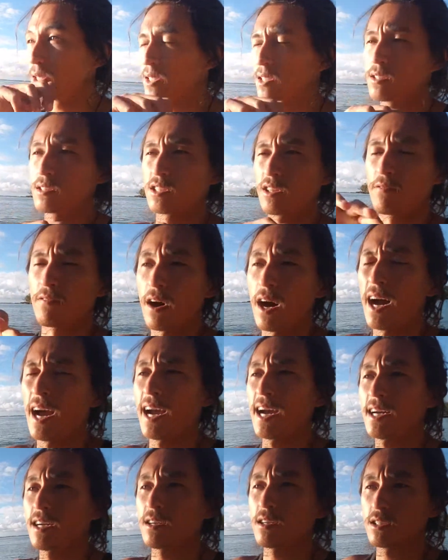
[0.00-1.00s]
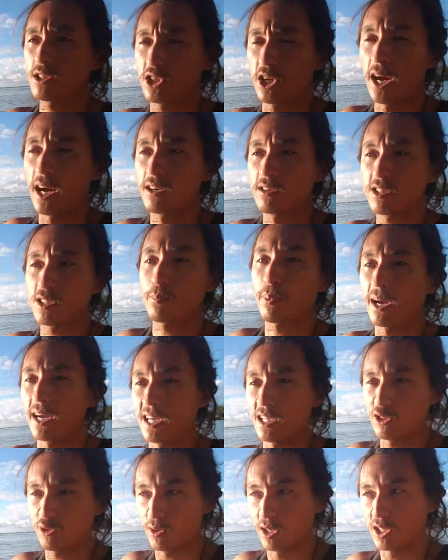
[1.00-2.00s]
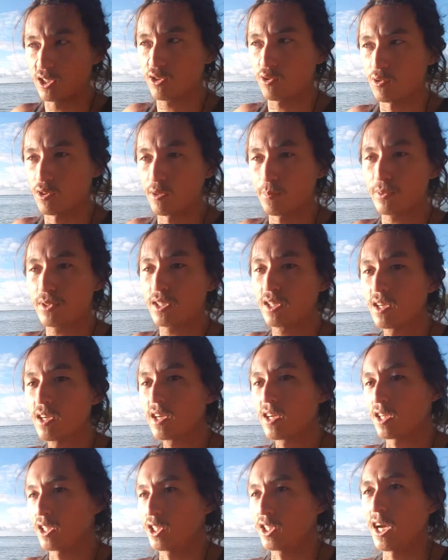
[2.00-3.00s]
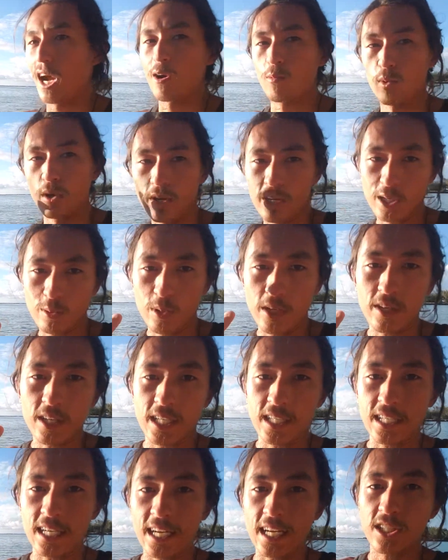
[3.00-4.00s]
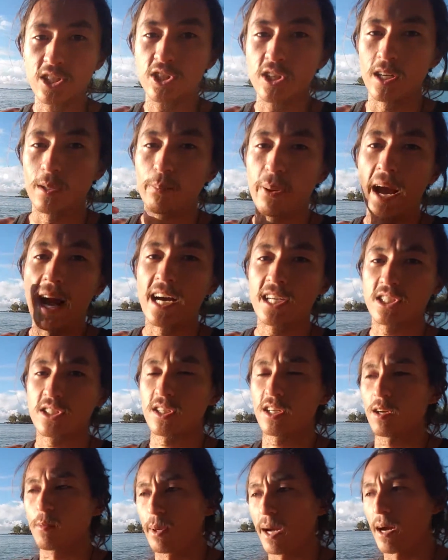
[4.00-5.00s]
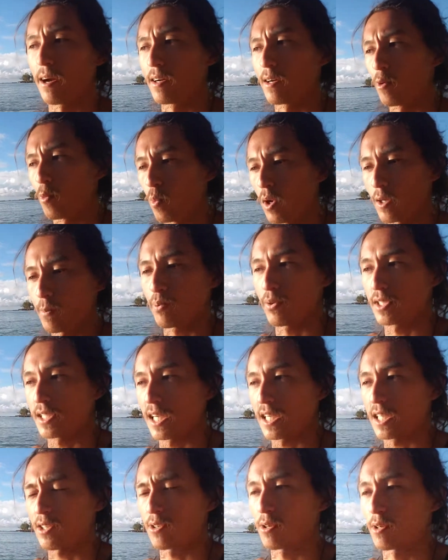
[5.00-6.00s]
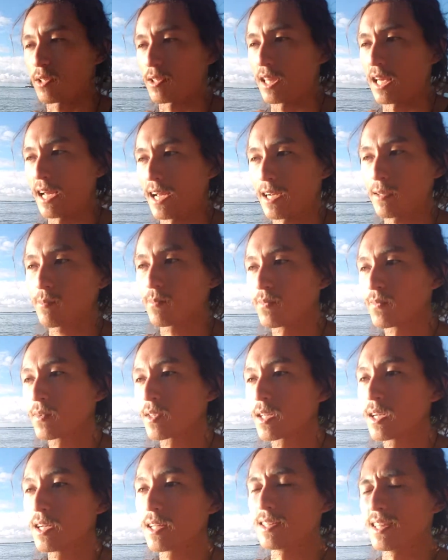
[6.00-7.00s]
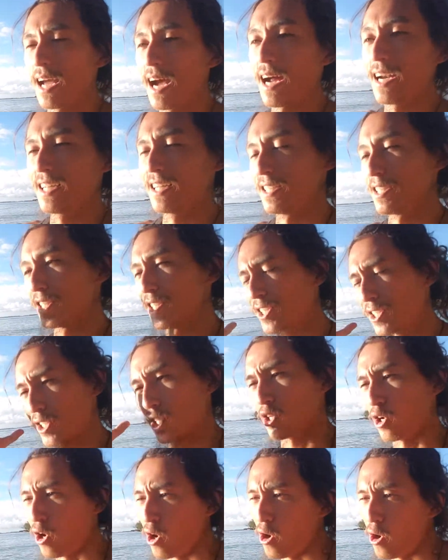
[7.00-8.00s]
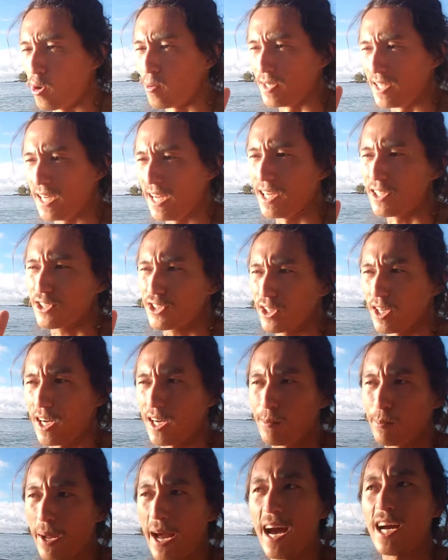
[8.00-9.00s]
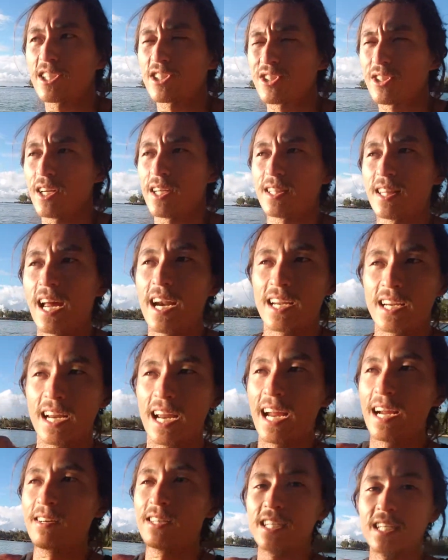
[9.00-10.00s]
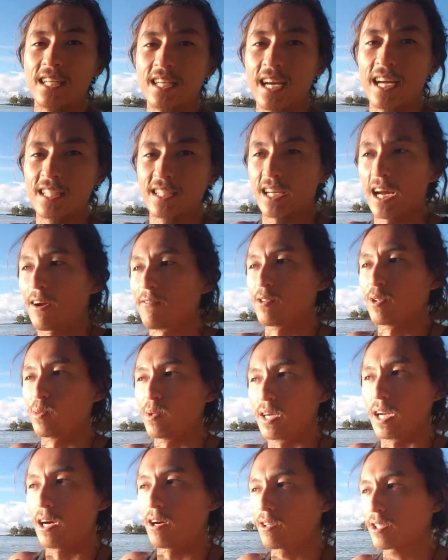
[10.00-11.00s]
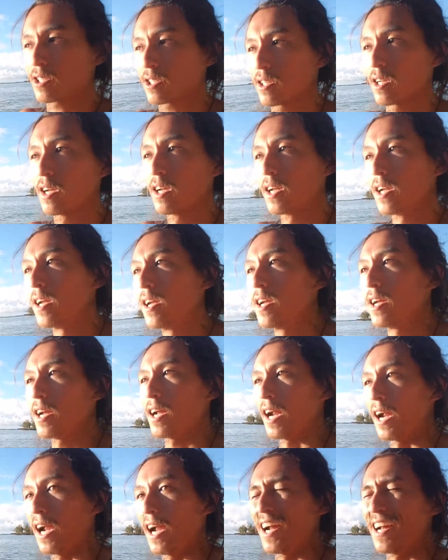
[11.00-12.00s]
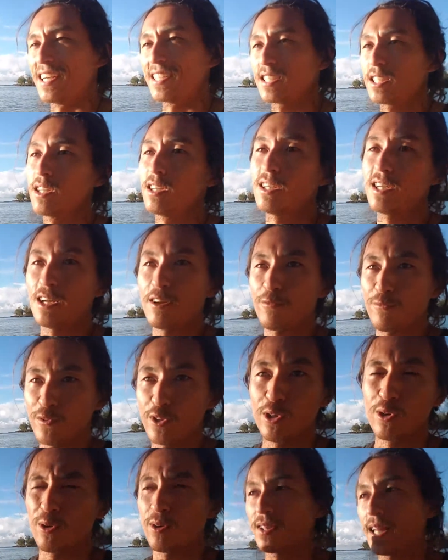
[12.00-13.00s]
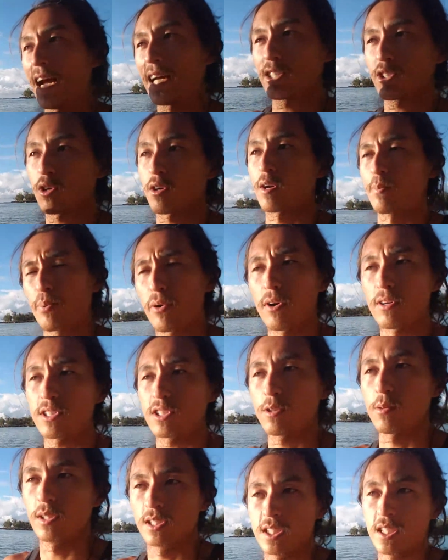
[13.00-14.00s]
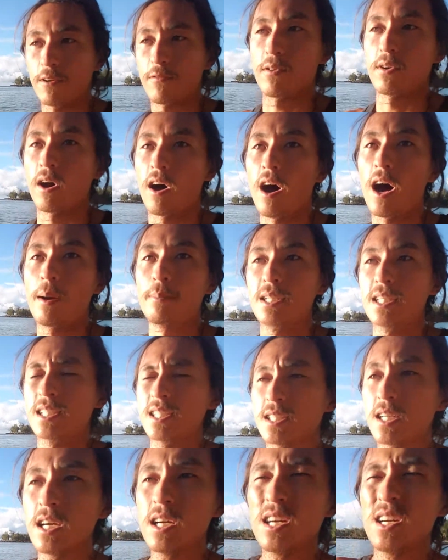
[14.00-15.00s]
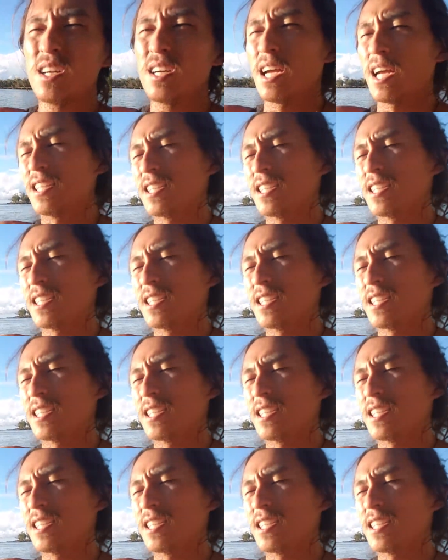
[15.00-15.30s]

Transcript: divide channels by interest groups. You got really niche and passionate about one particular thing that is so niche and passionate that it alienates everyone else. And if you're that sort of person who has different hobbies, it